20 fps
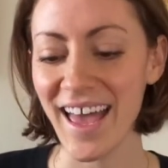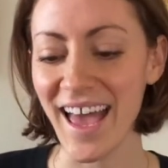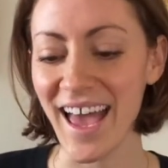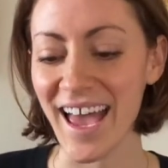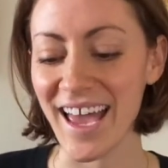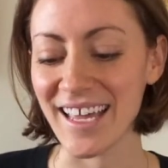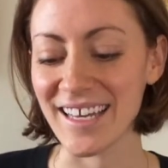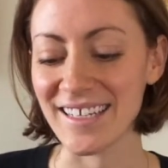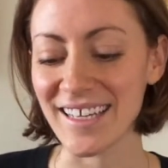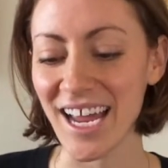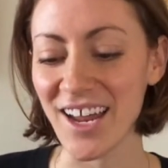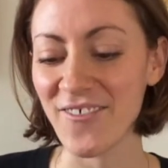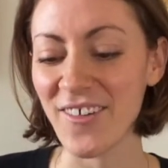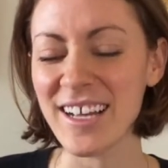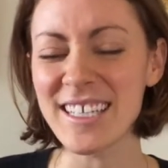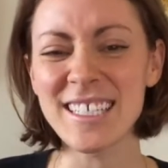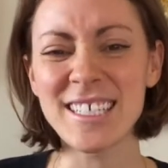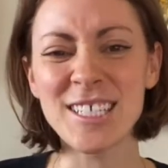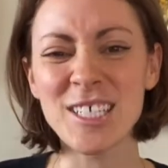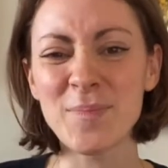And I
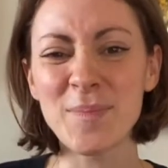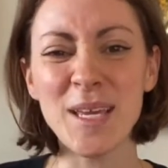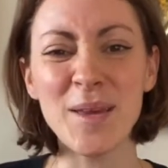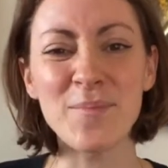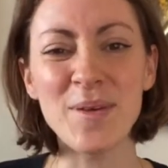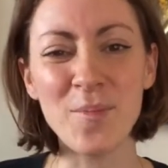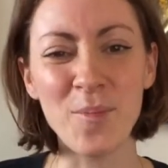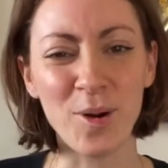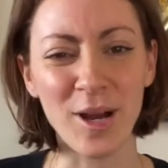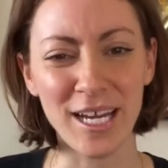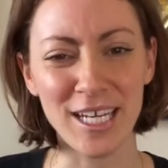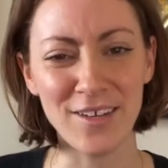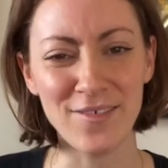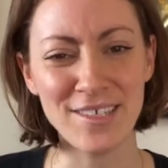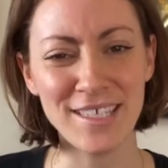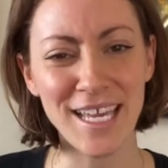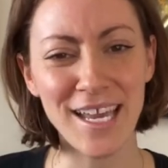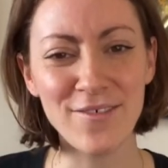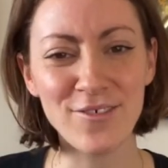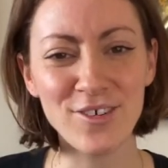find it just be a bit more kind
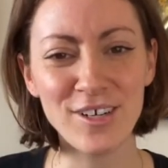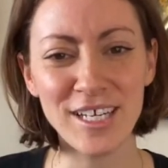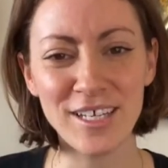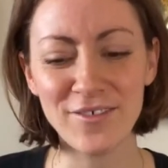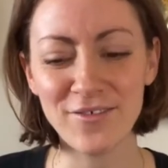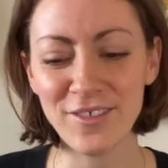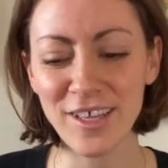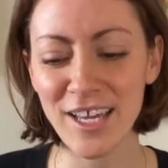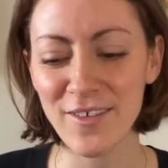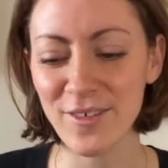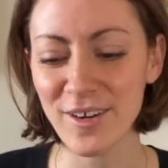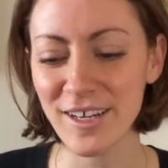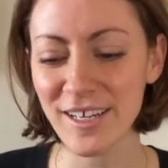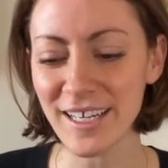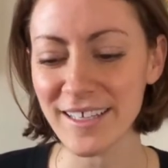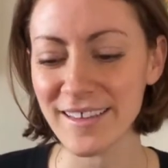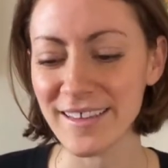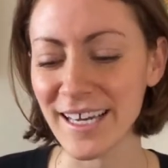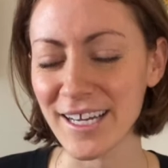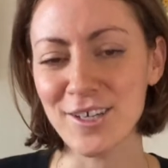of savory in flavor,
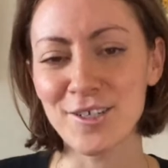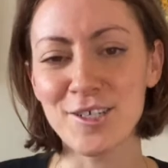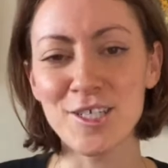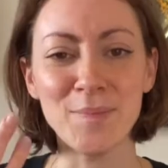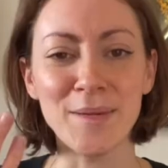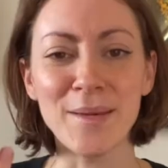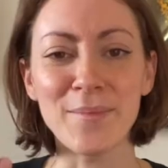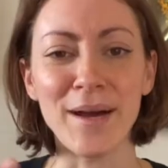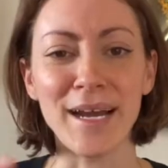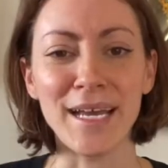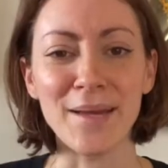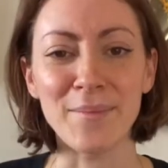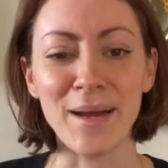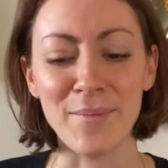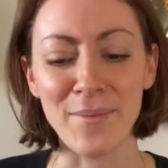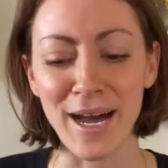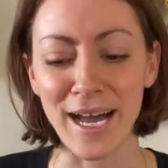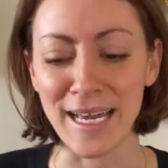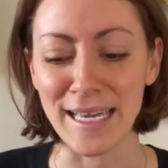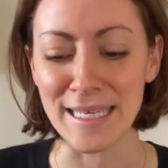and that could just be my
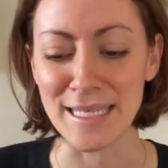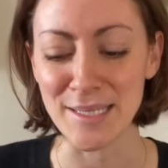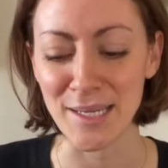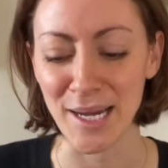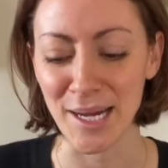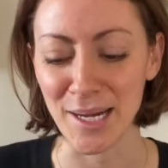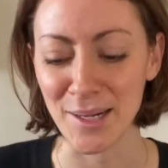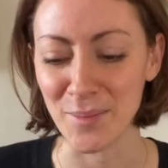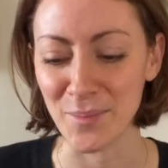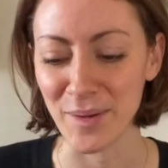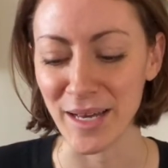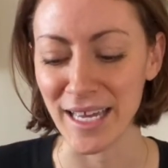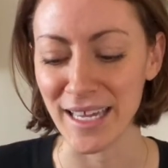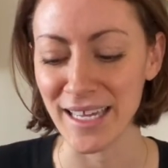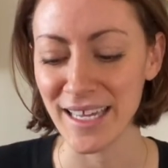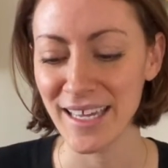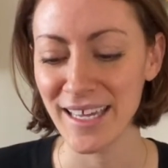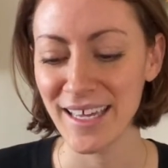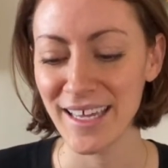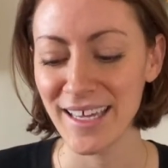mind.
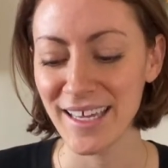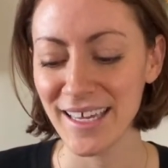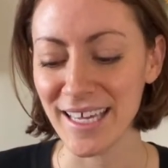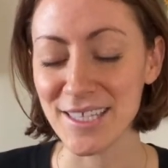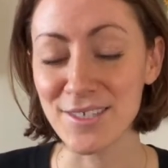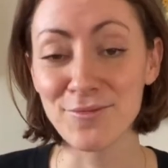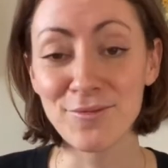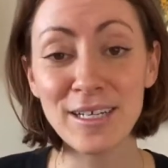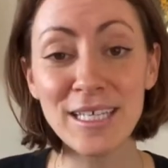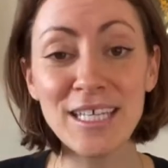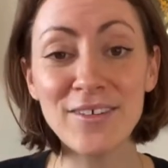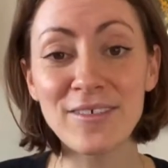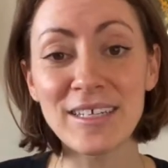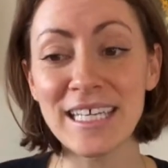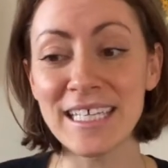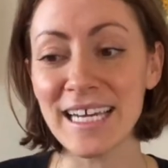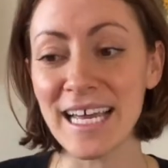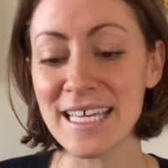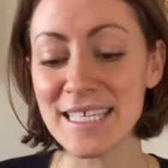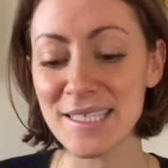But it's really
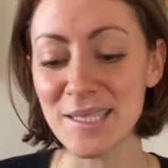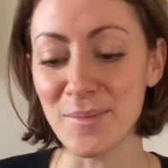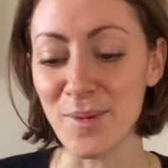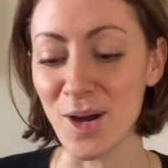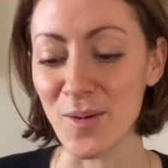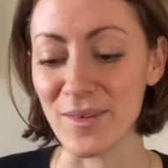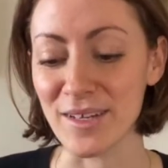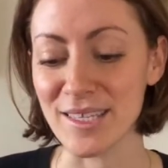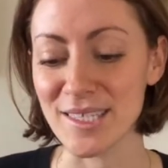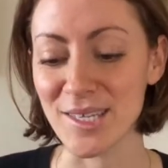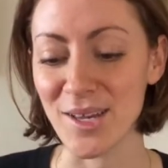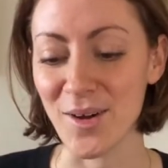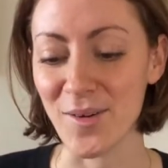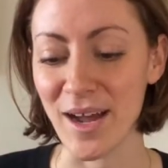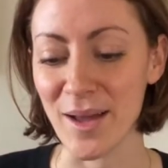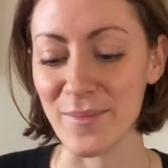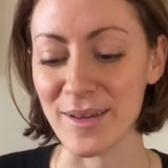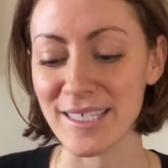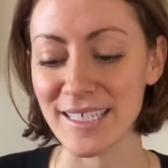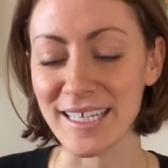nice at the moment,
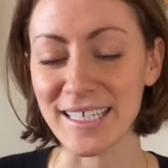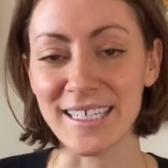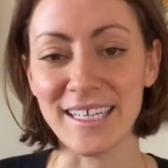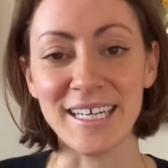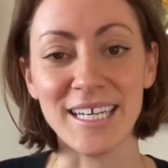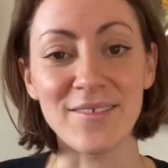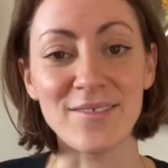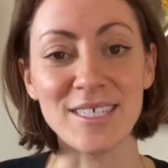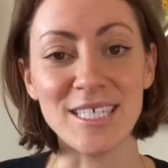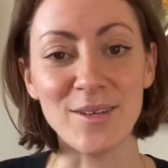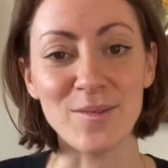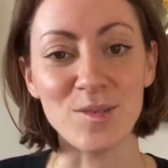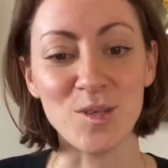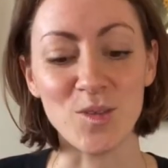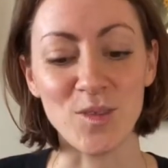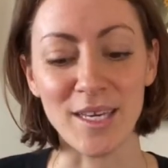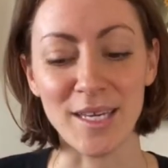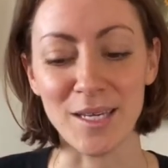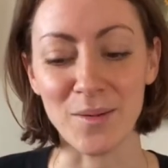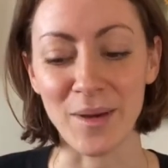so I'm excited to kind of see what
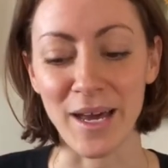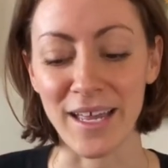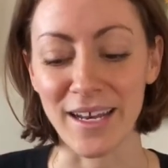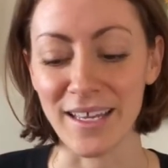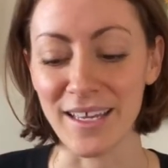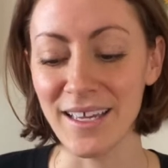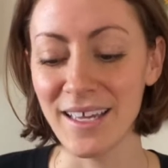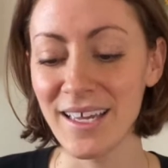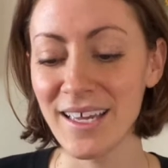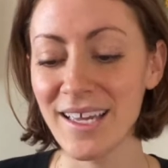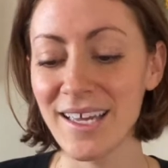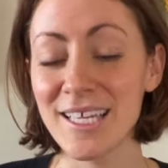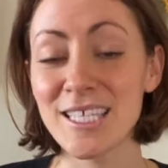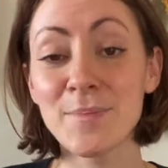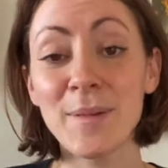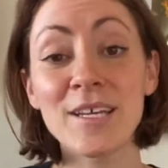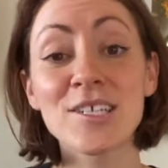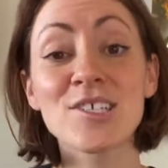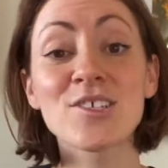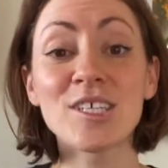you think about it,
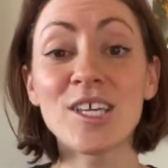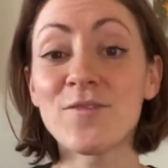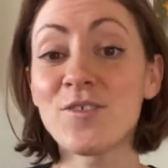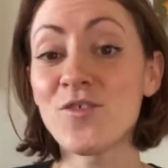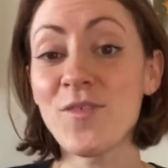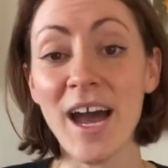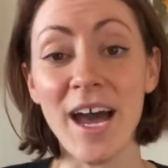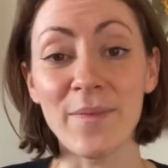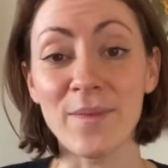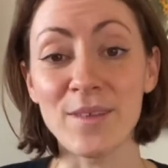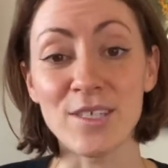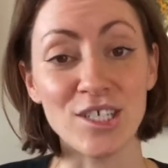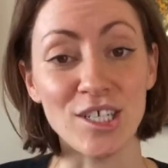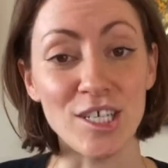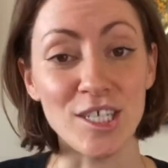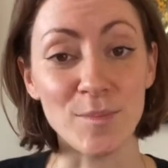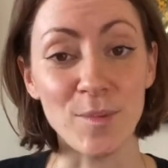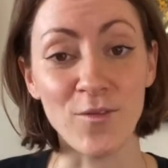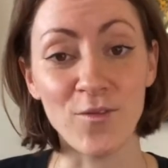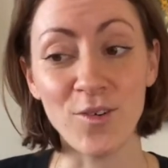especially if you've had this
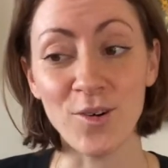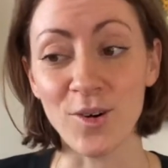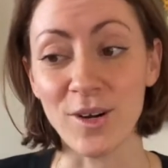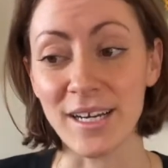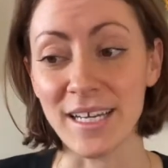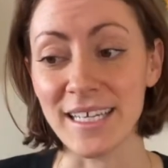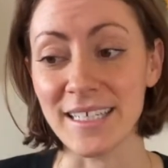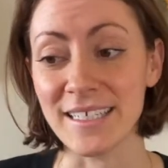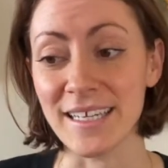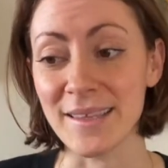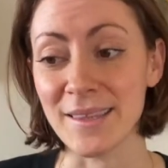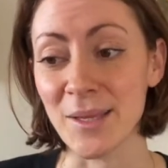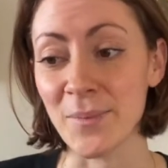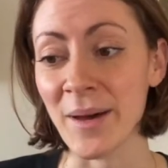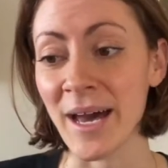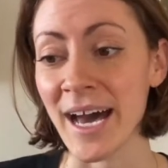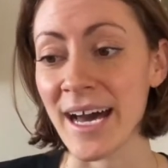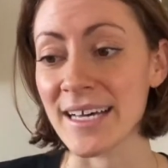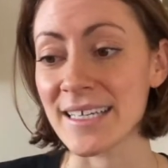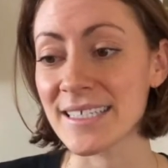cheese before in the
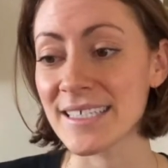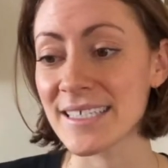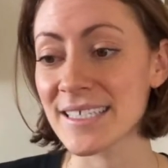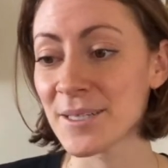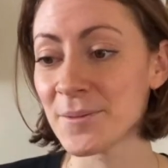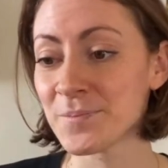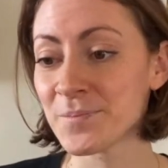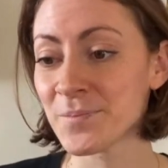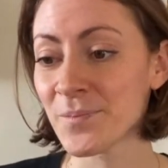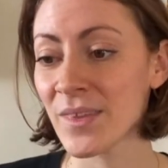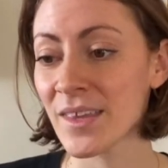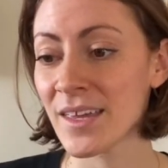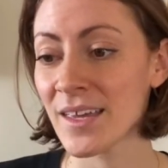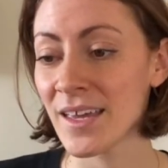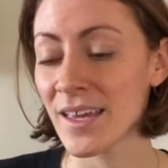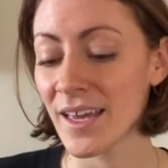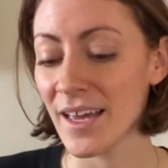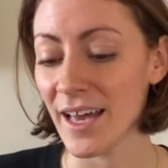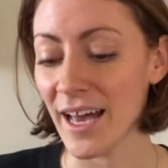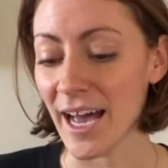past.
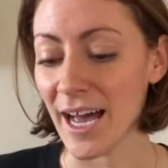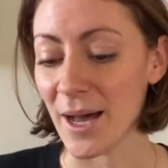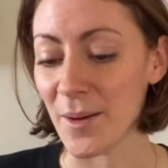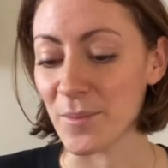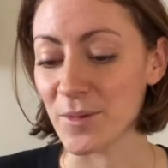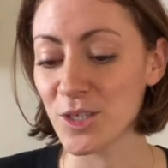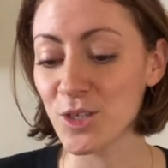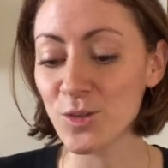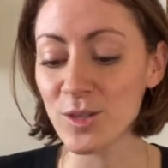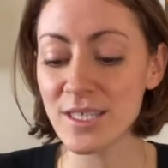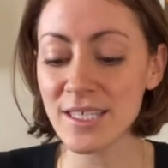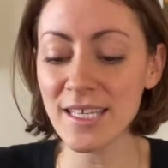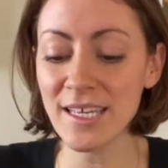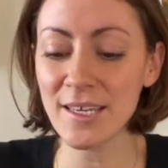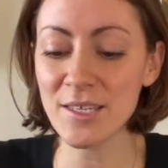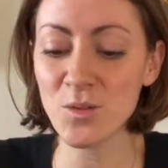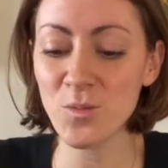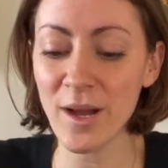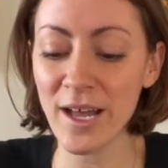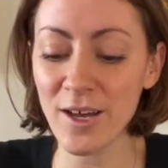You'll
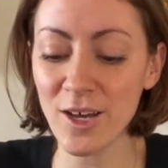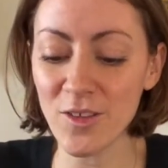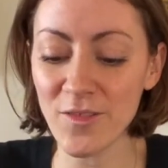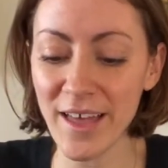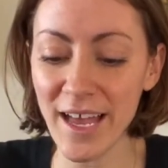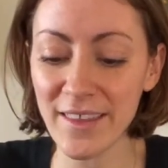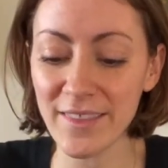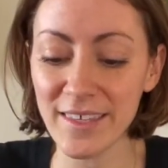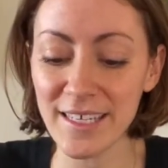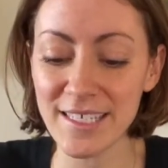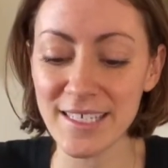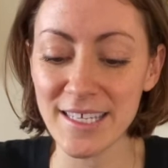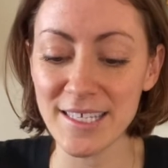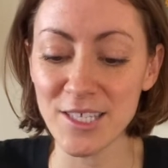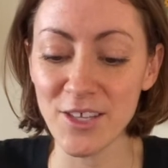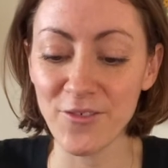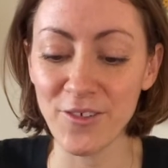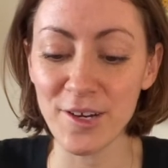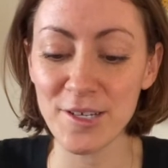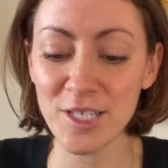see as well that this
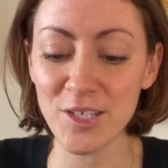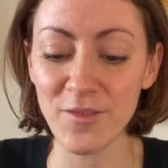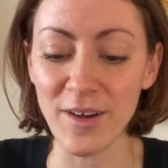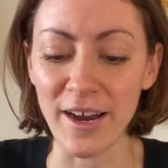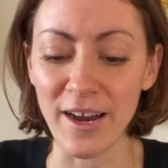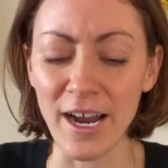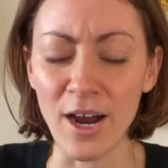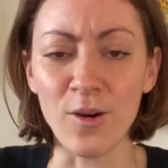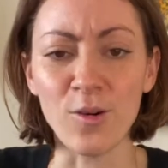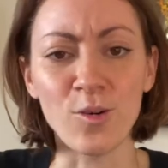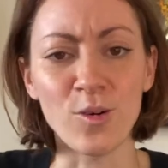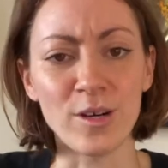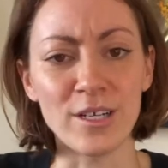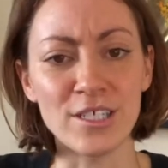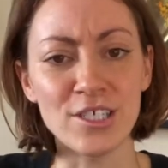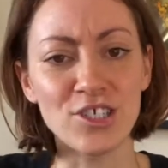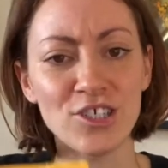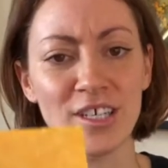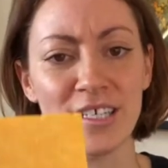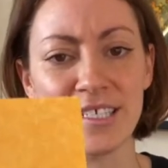is the first of our
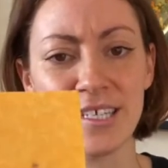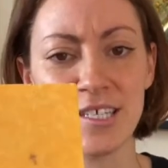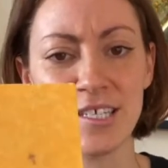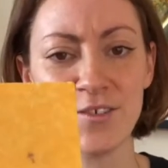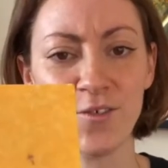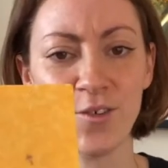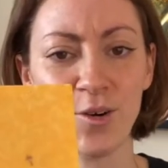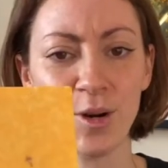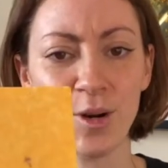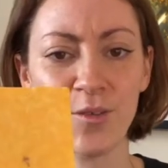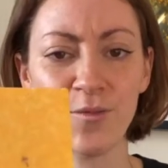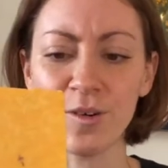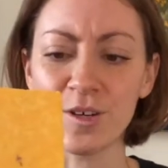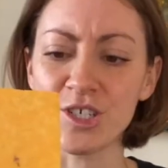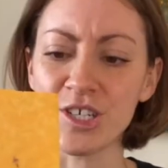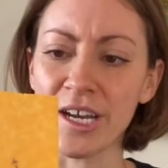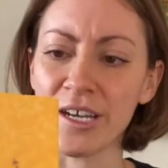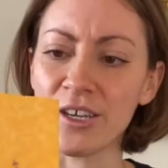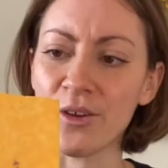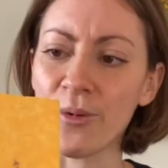orange cheeses
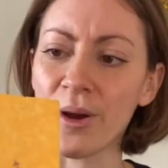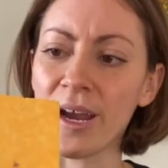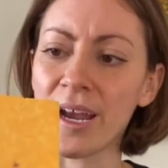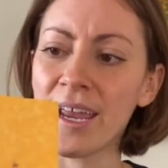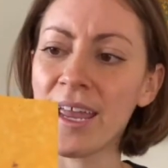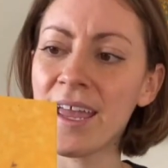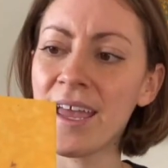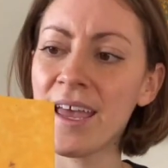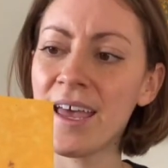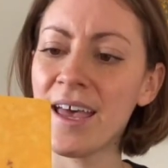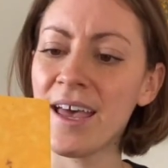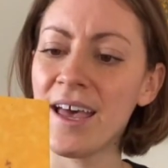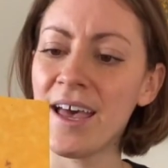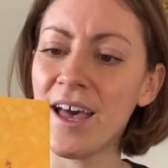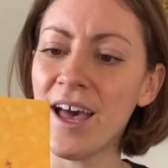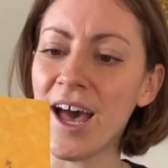for January.